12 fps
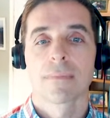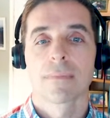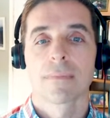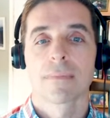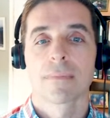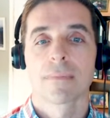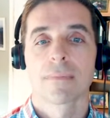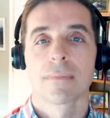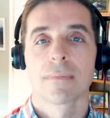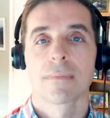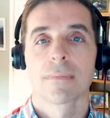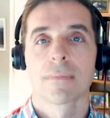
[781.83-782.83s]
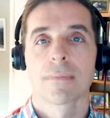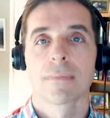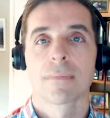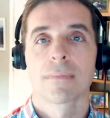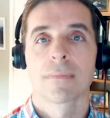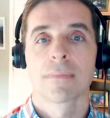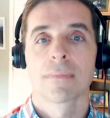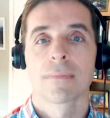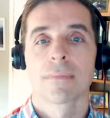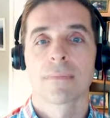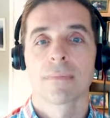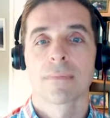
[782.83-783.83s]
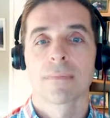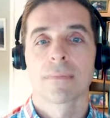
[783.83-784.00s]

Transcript: [no speech]